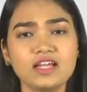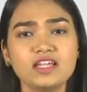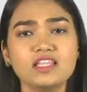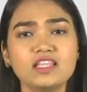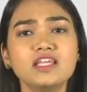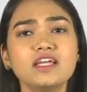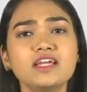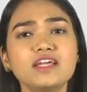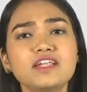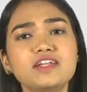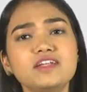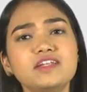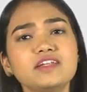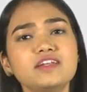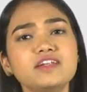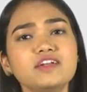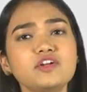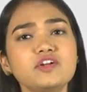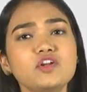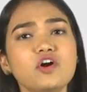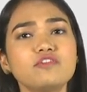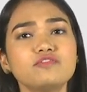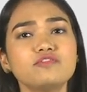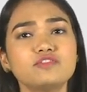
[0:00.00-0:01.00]
The
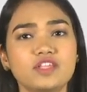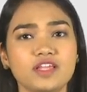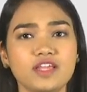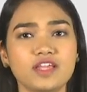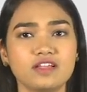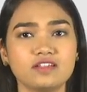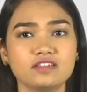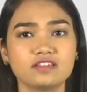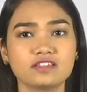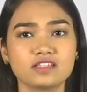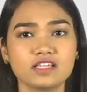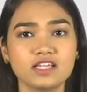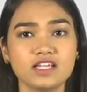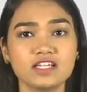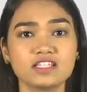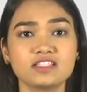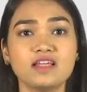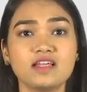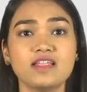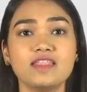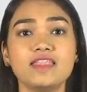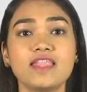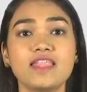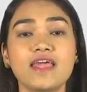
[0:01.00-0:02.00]
Internet of Things is
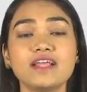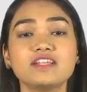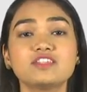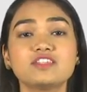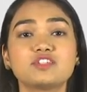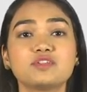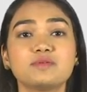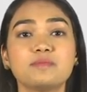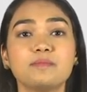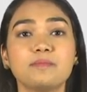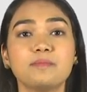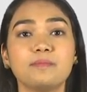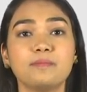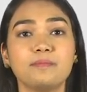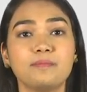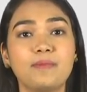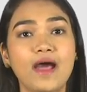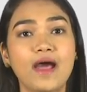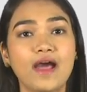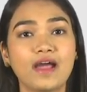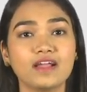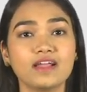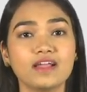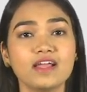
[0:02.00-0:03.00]
the next
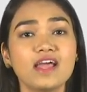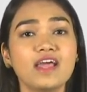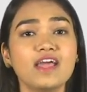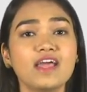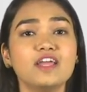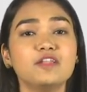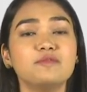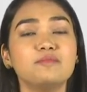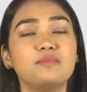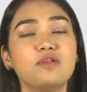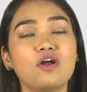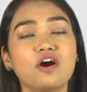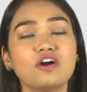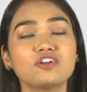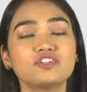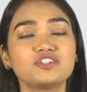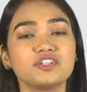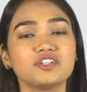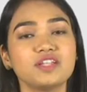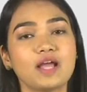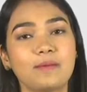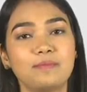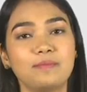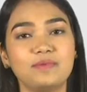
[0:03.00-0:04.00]
bang in
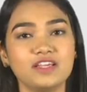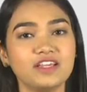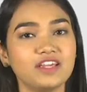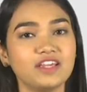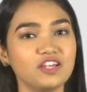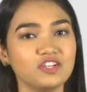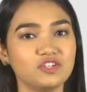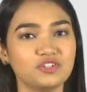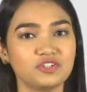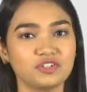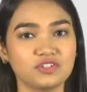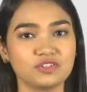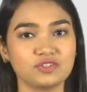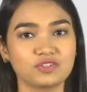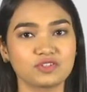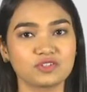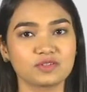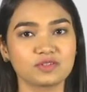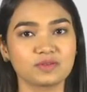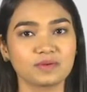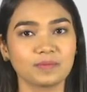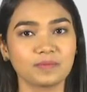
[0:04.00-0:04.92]
blockchain applications.